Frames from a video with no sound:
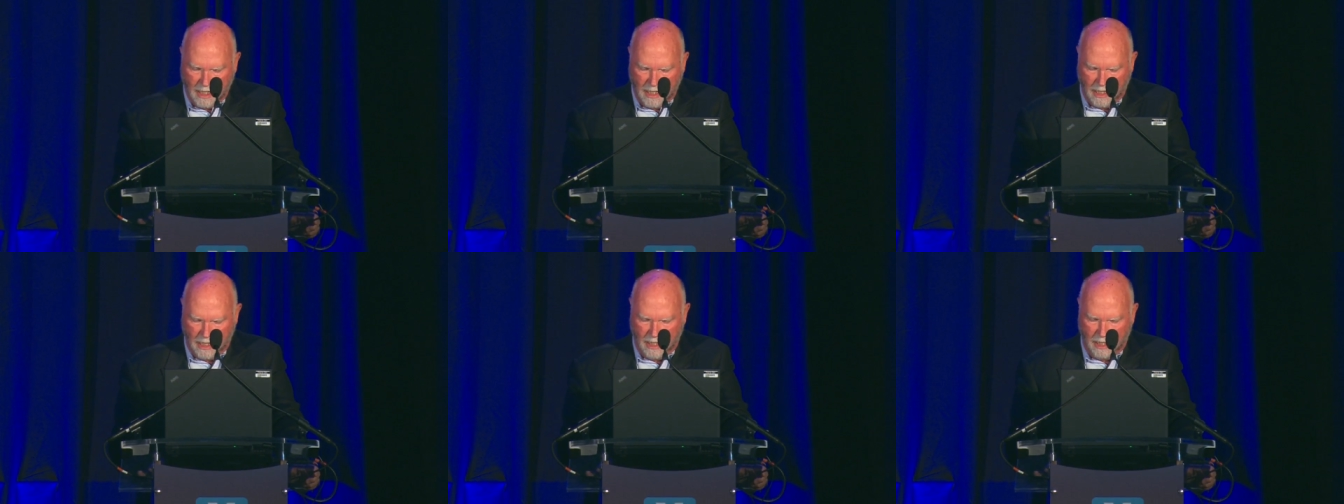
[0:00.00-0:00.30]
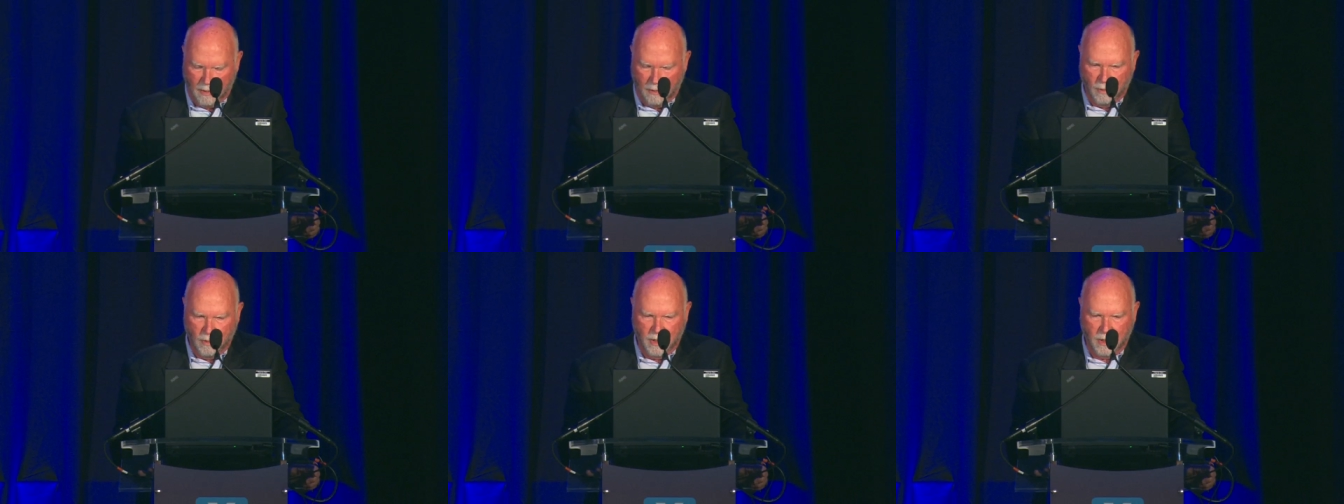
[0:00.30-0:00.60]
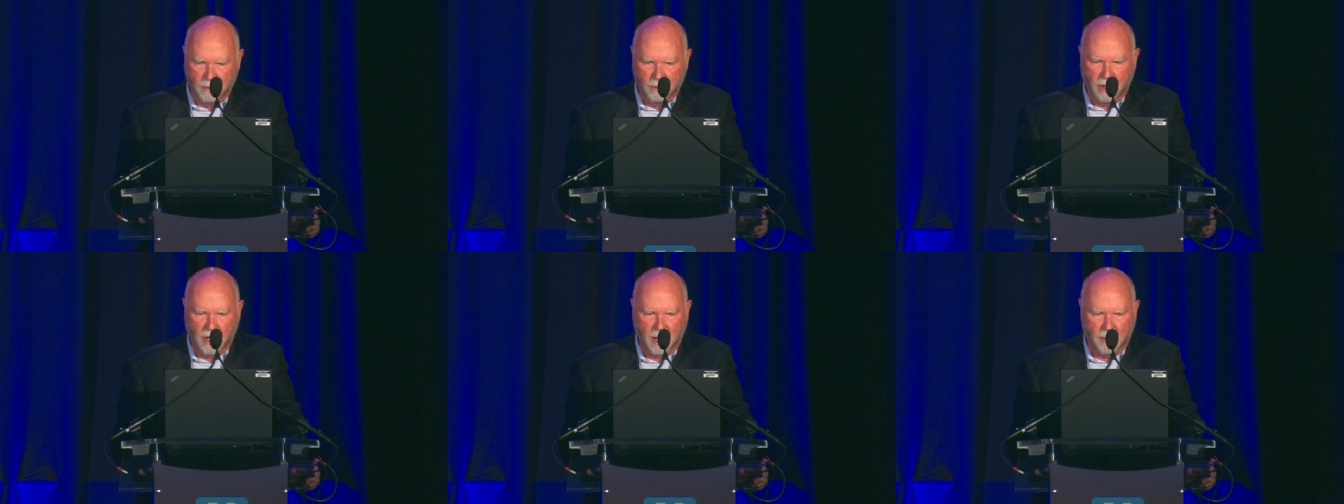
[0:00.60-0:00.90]
uh, with
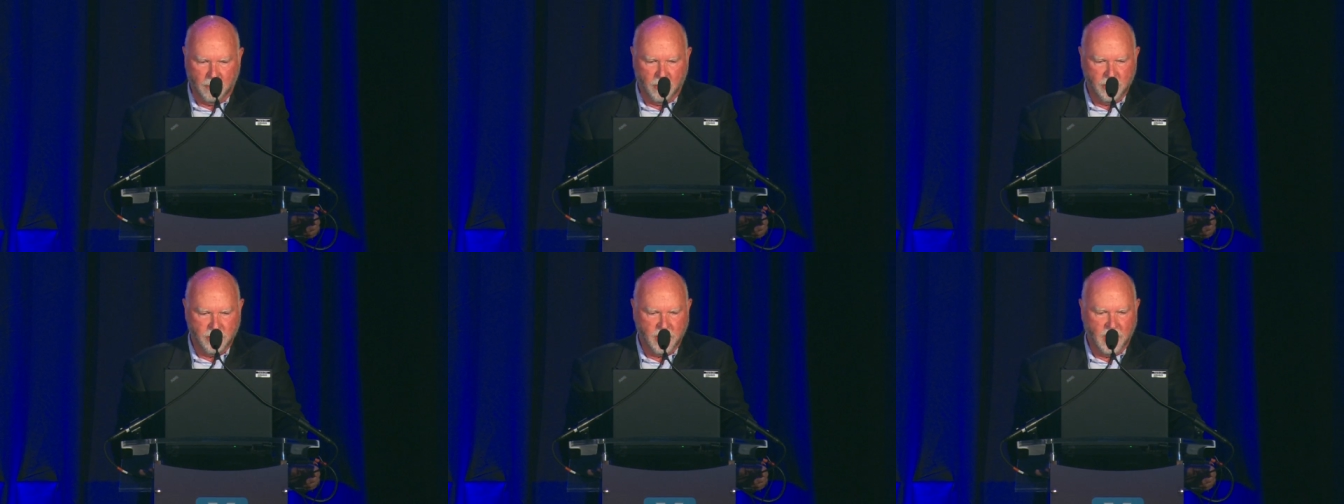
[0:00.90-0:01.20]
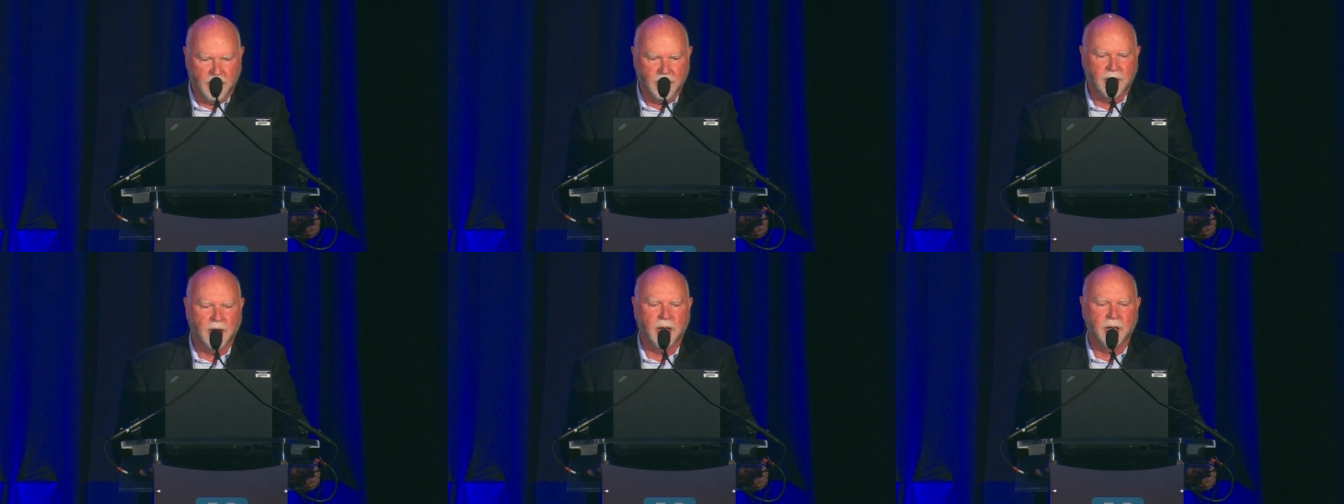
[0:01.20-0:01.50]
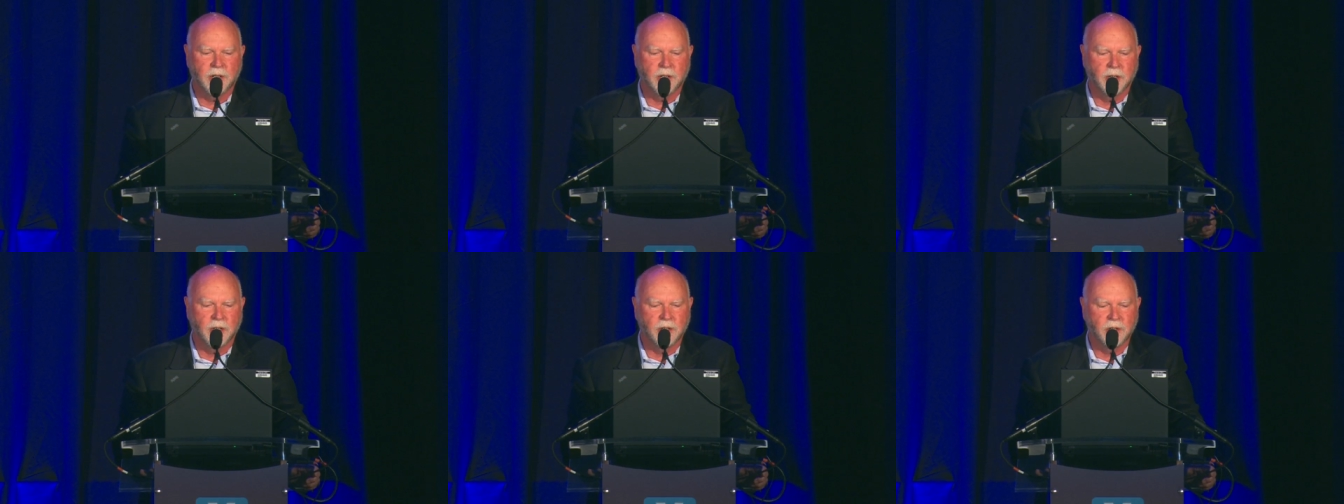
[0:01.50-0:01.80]
proper
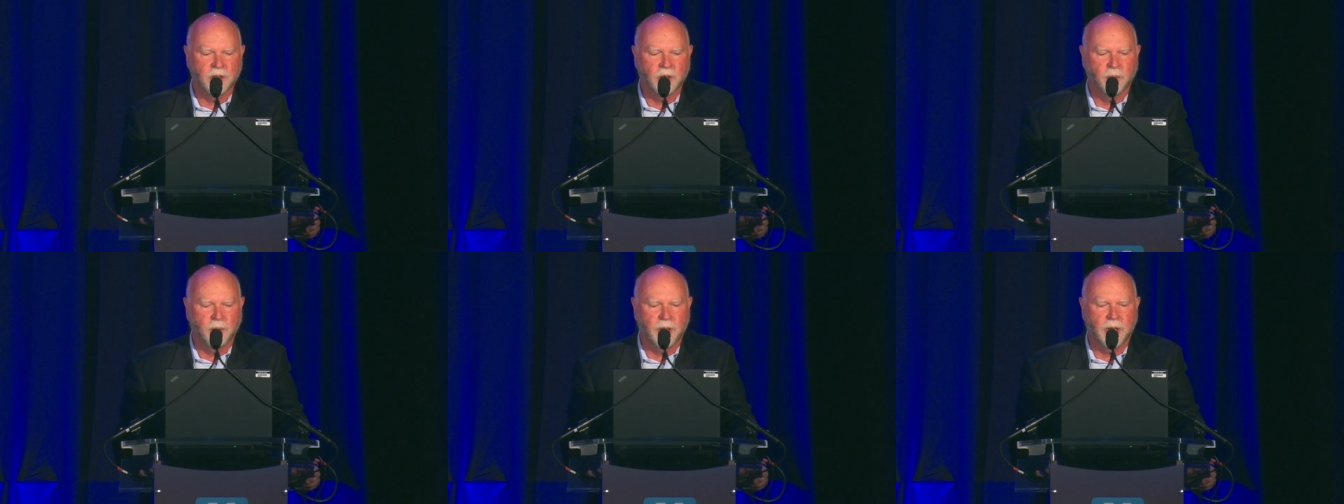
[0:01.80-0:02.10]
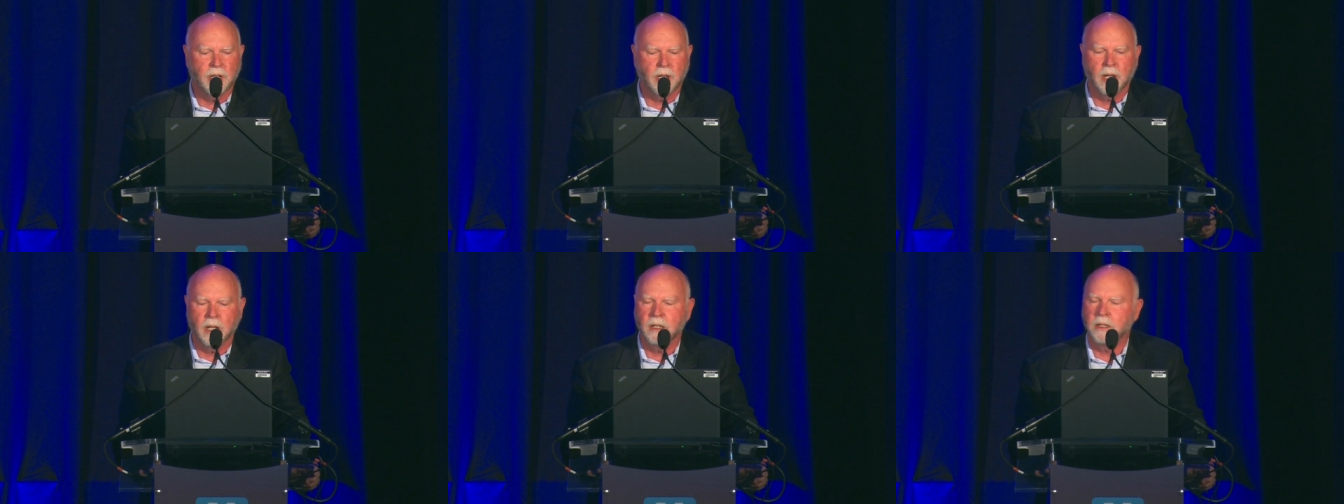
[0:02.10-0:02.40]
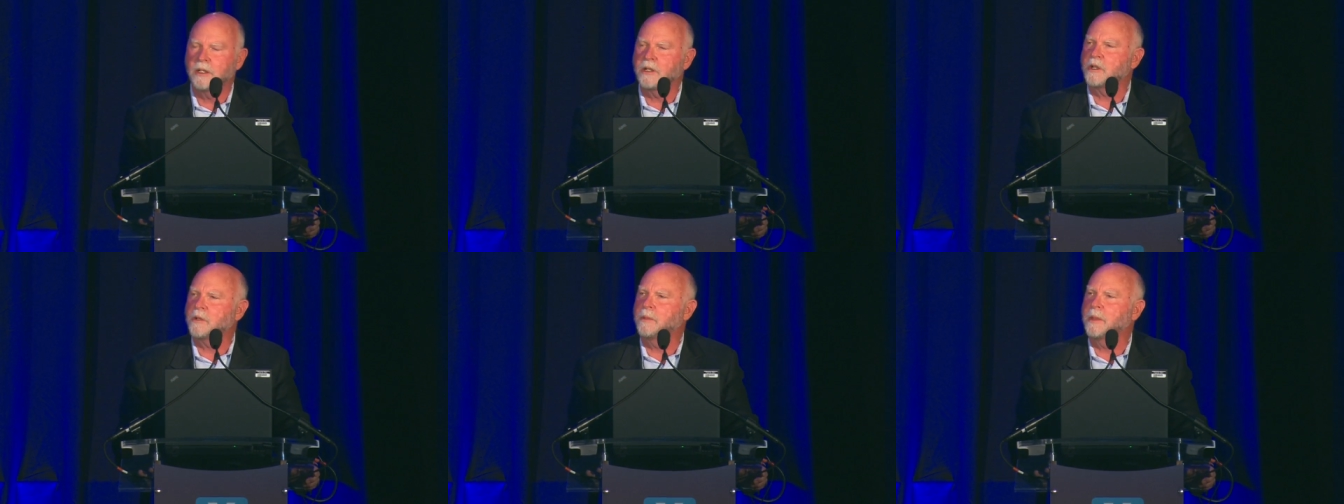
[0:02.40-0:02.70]
citation, so we uh,
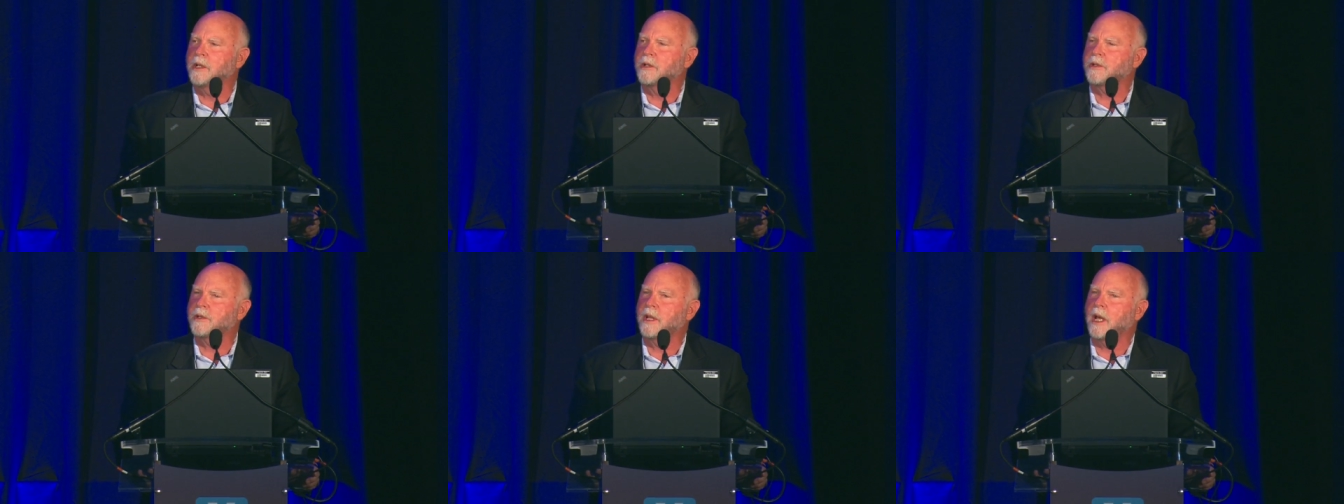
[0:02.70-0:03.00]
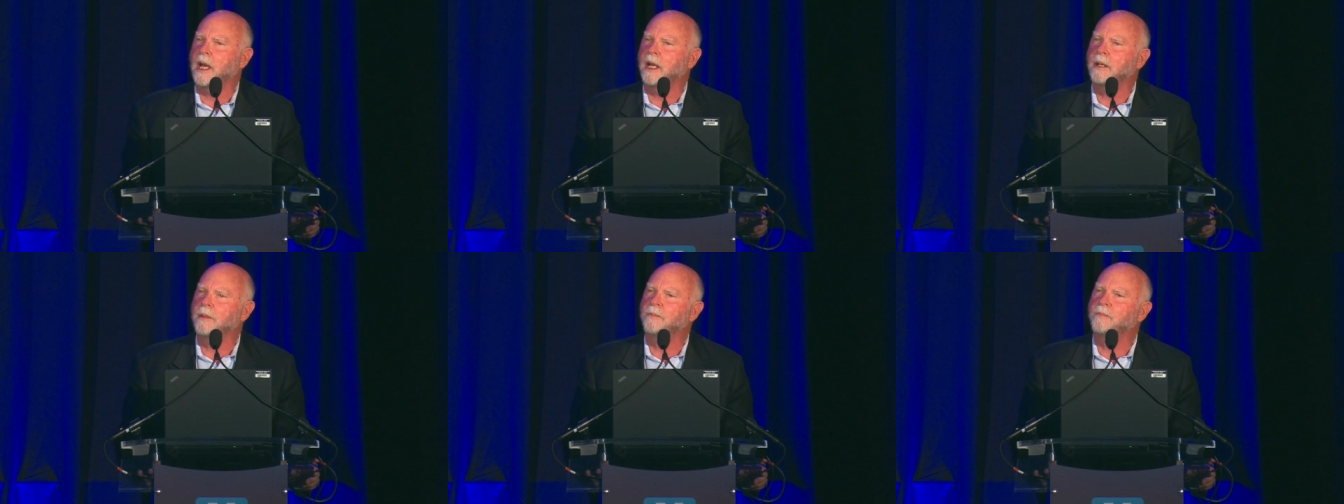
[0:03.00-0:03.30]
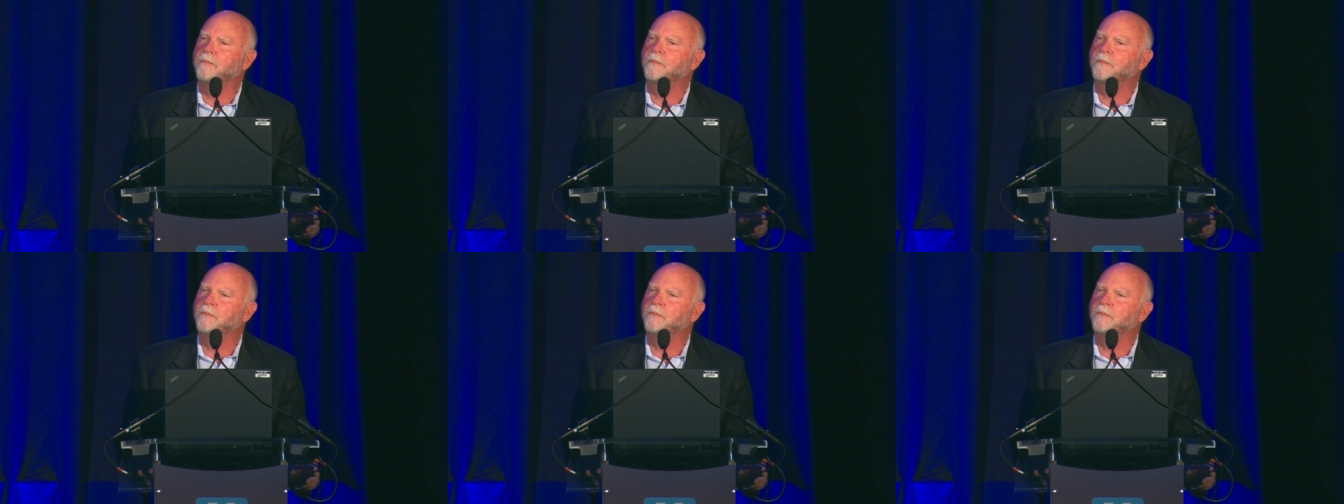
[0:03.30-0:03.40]
dismissed that.